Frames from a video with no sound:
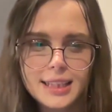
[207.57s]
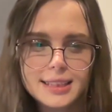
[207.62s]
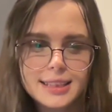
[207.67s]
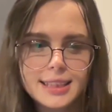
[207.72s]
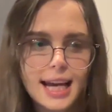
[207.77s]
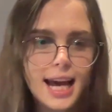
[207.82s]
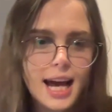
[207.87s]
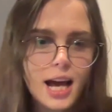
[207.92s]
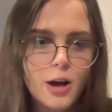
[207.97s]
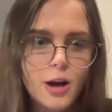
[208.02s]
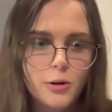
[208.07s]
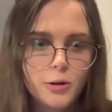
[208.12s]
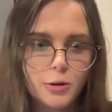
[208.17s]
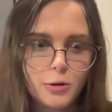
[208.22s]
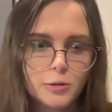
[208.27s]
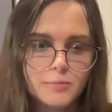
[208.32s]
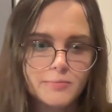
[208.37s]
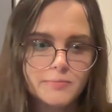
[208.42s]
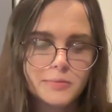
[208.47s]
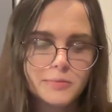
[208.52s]
down
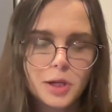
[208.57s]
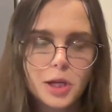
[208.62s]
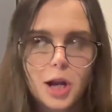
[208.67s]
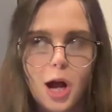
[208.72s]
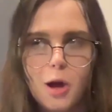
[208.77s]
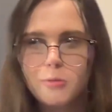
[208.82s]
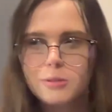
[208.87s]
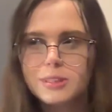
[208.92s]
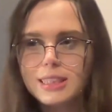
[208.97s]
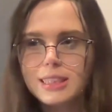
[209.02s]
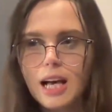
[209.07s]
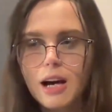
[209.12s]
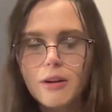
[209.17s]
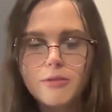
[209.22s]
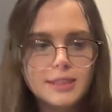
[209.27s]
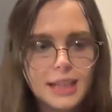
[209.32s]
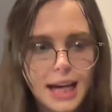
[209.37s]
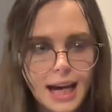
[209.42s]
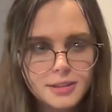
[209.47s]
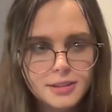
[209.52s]
or,
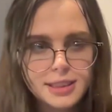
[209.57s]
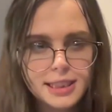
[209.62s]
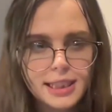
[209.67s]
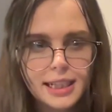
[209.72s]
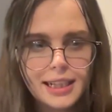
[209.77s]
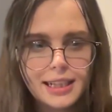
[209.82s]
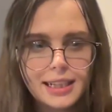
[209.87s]
self-doubting.